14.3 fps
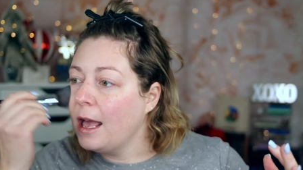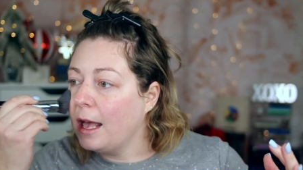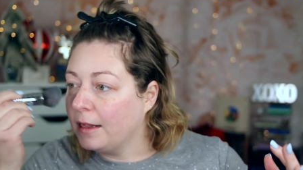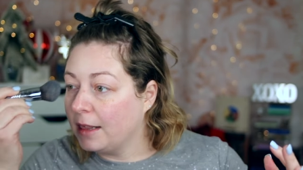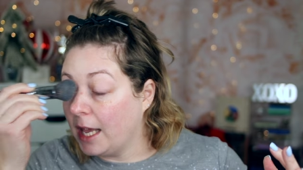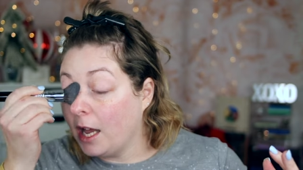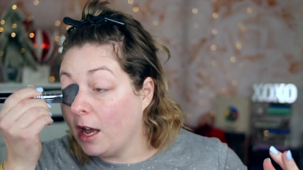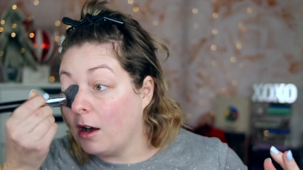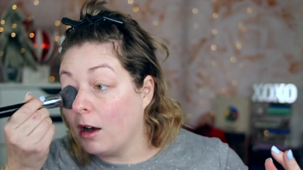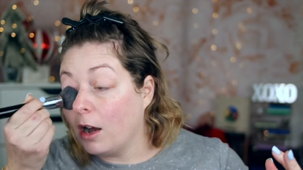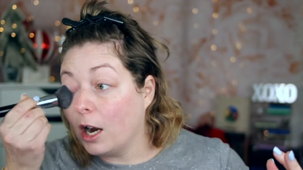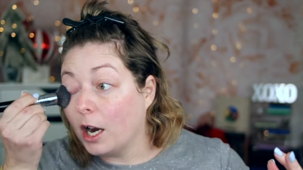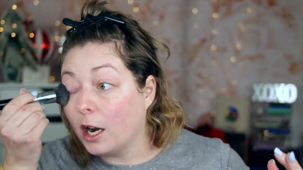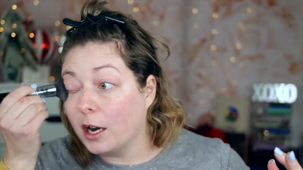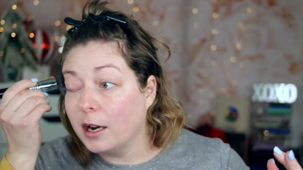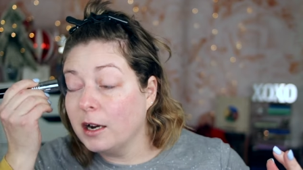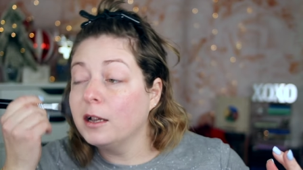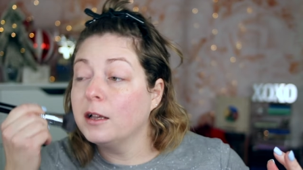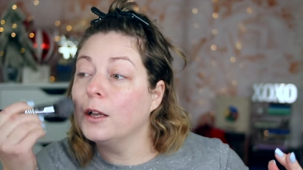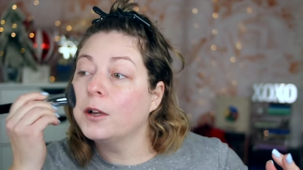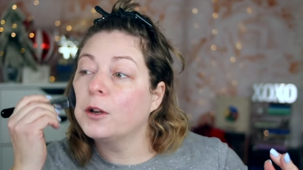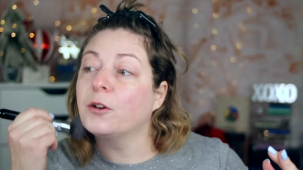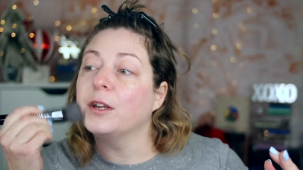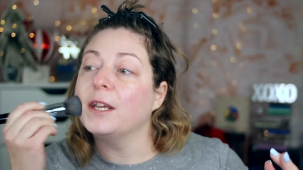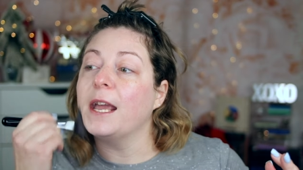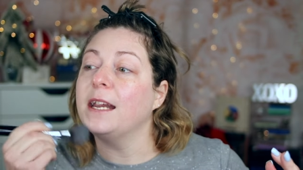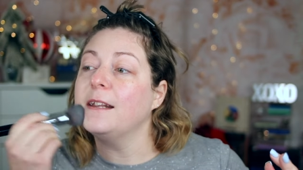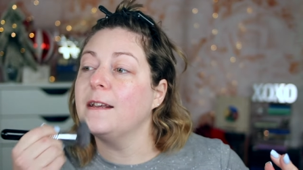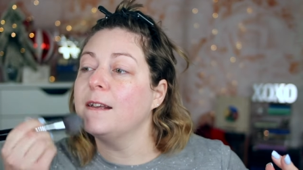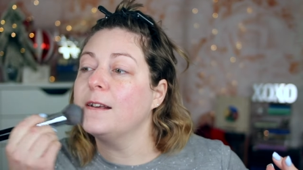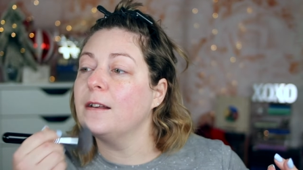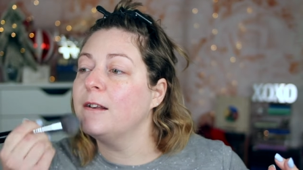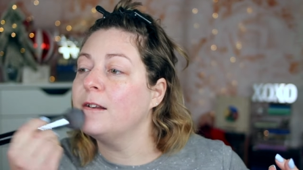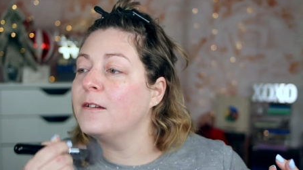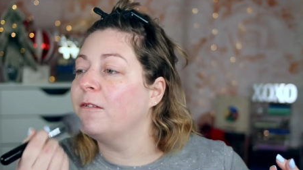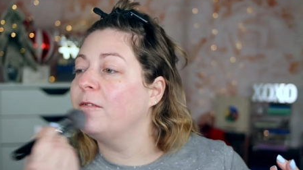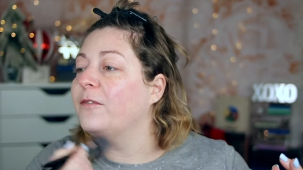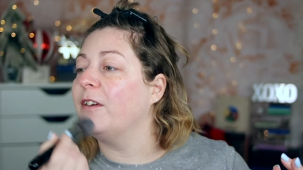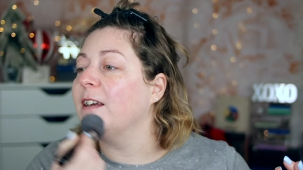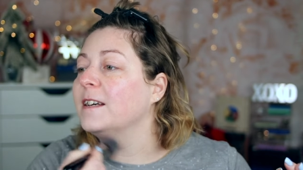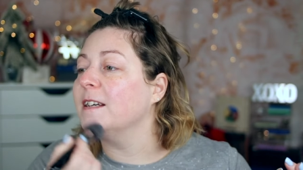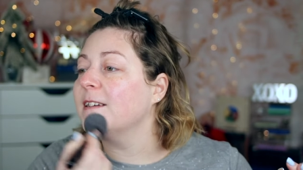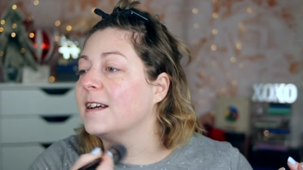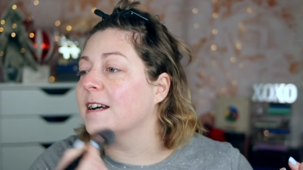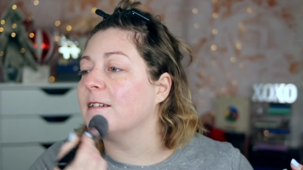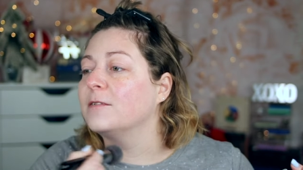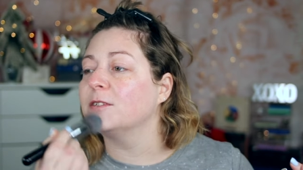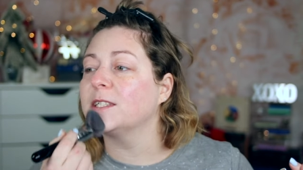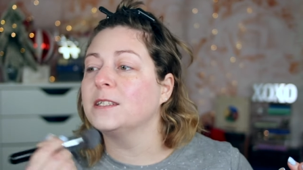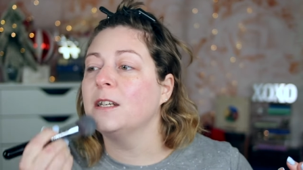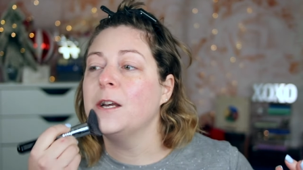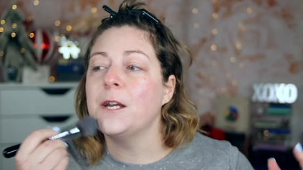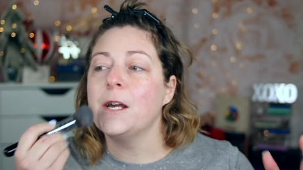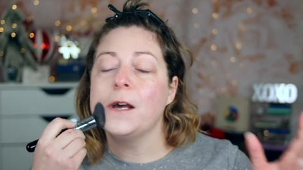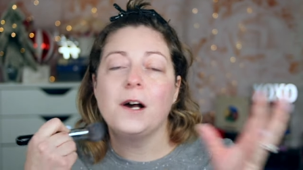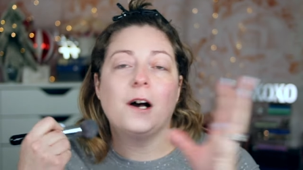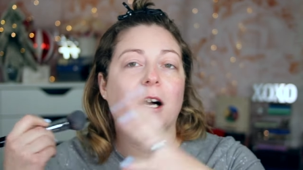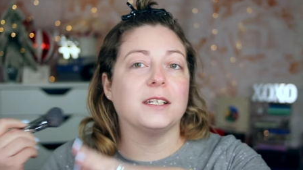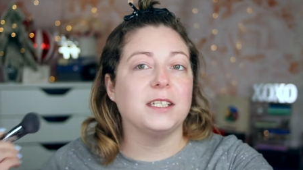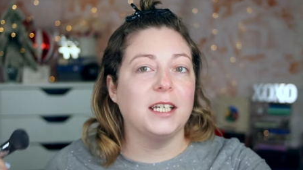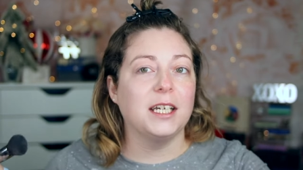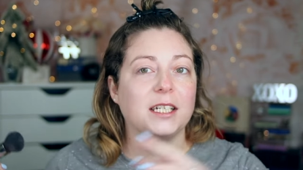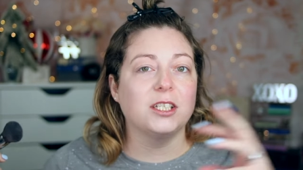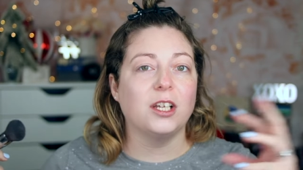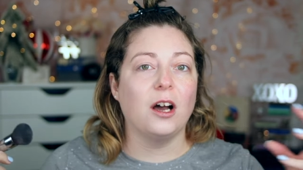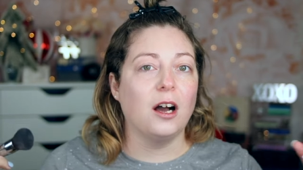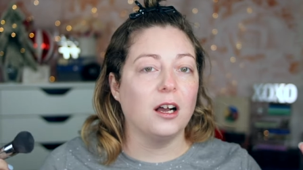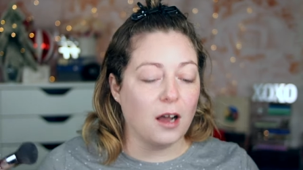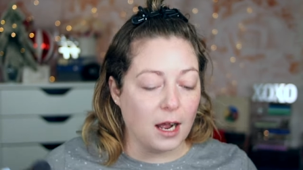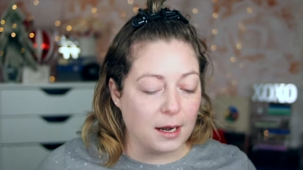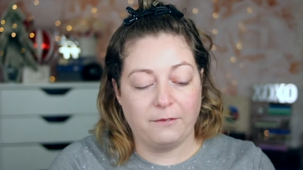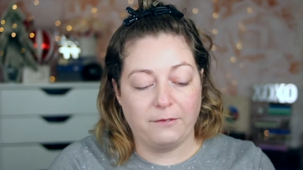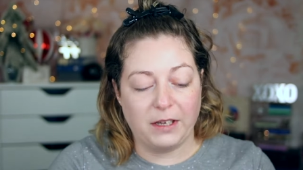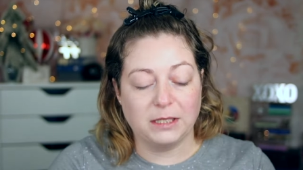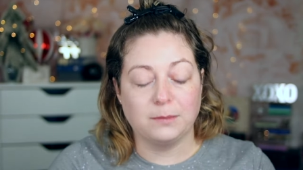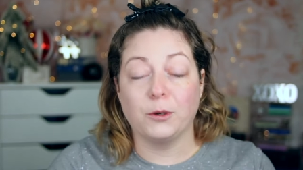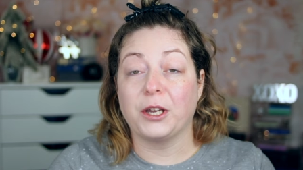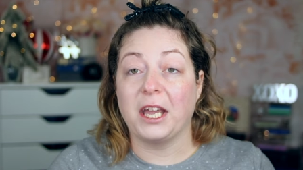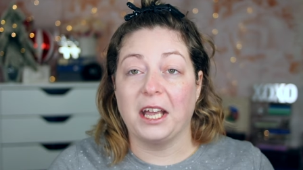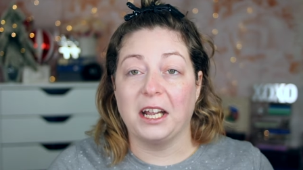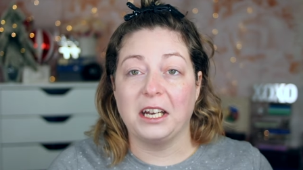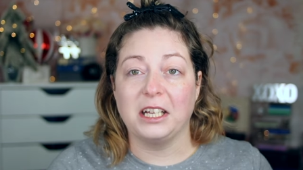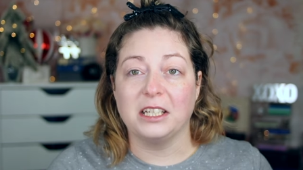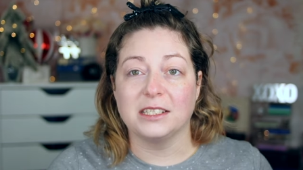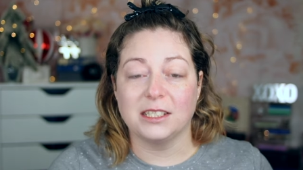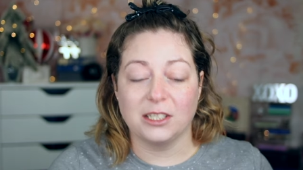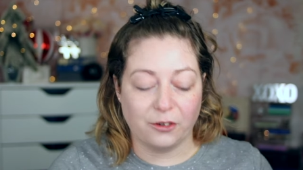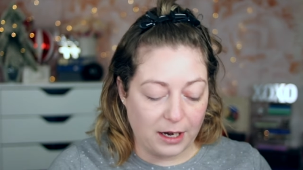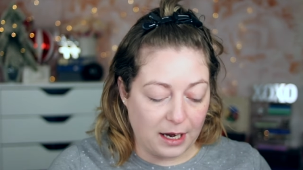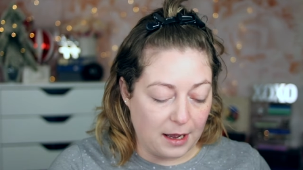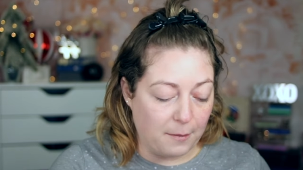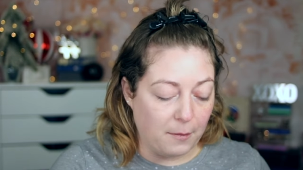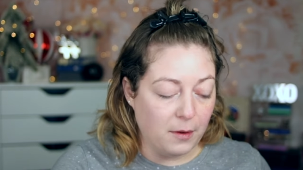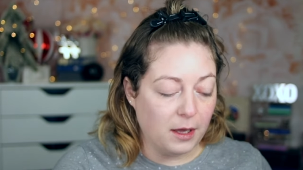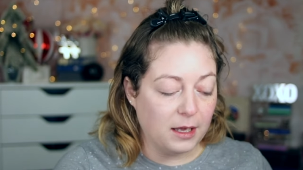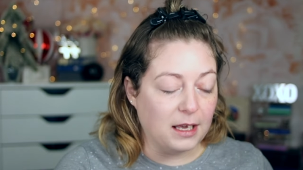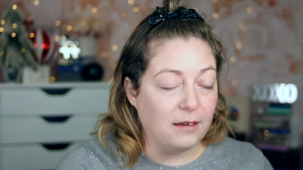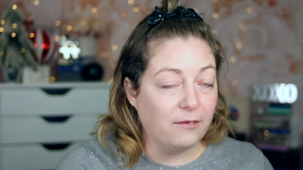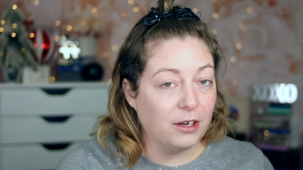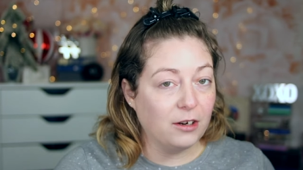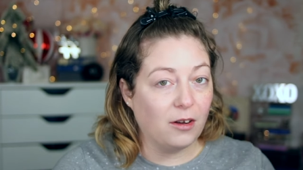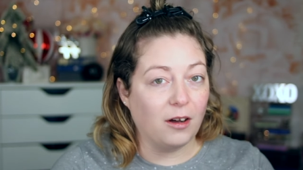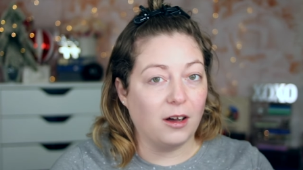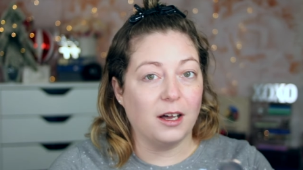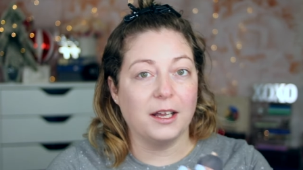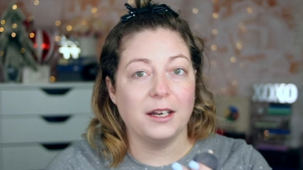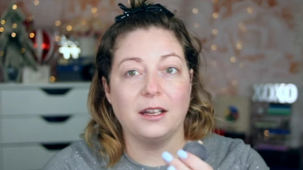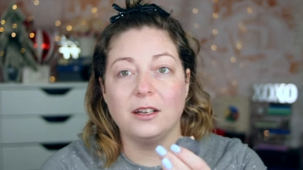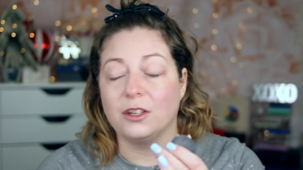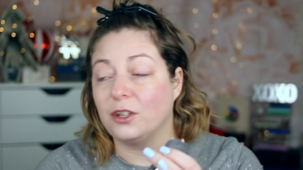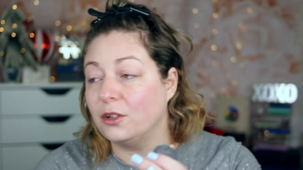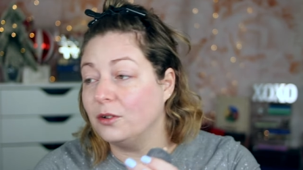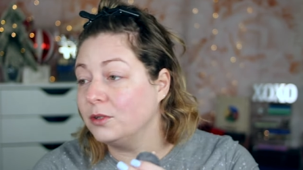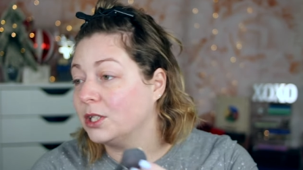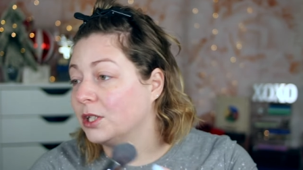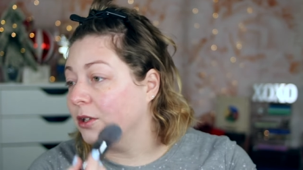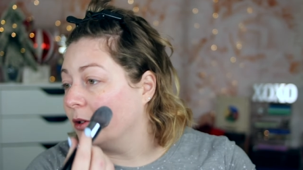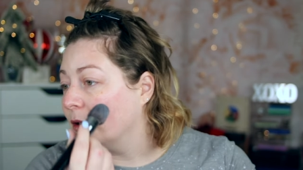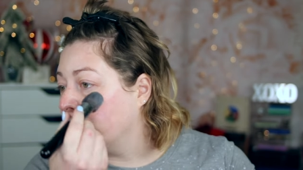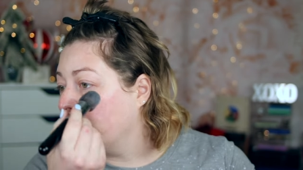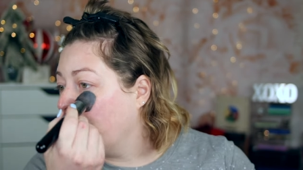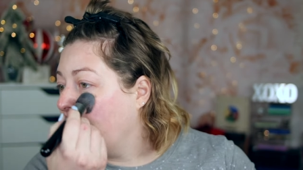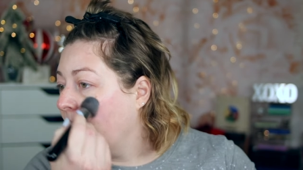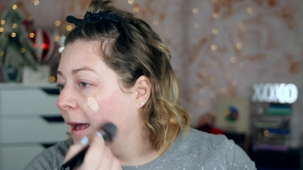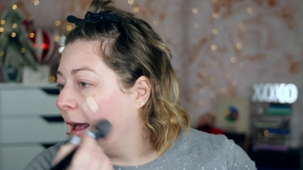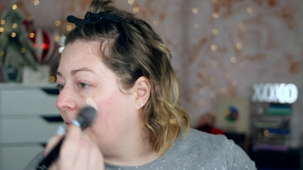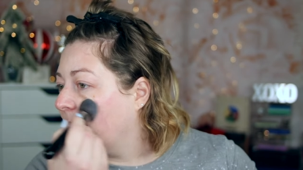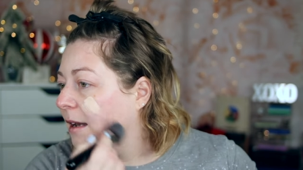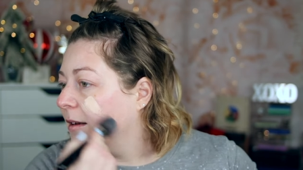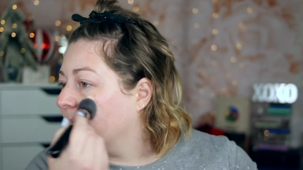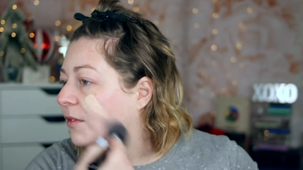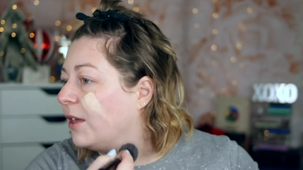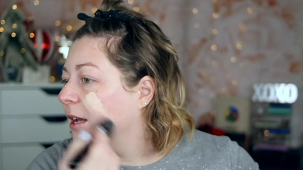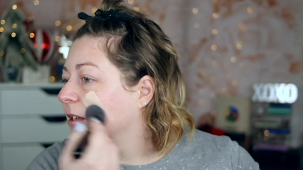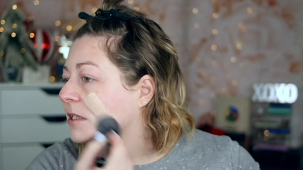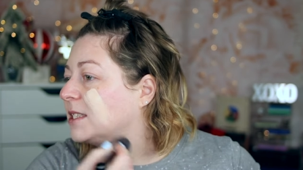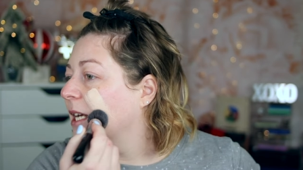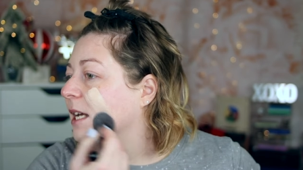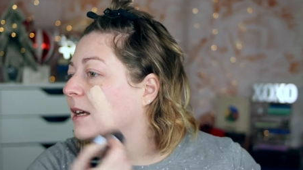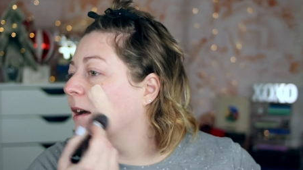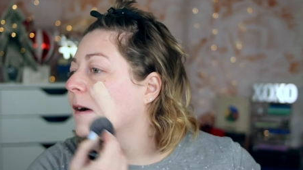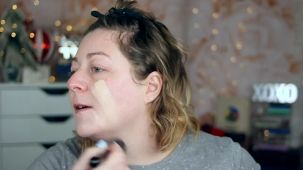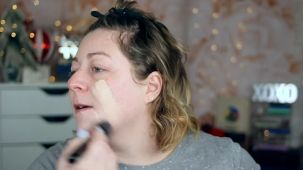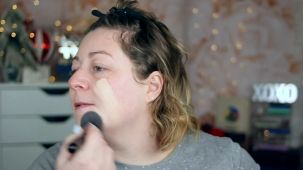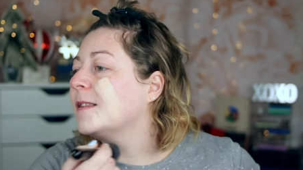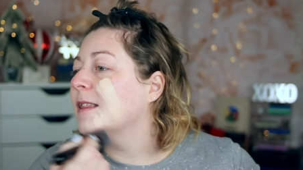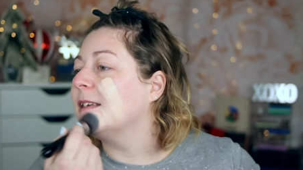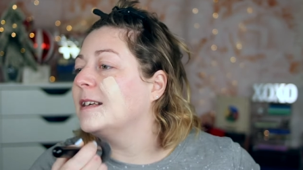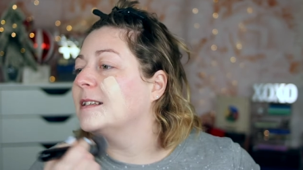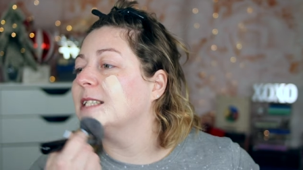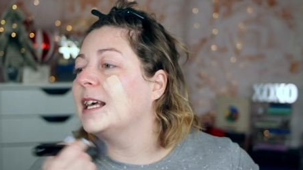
they are creating fake accounts on TikTok, on Facebook and Instagram, even on YouTube. And they are saying things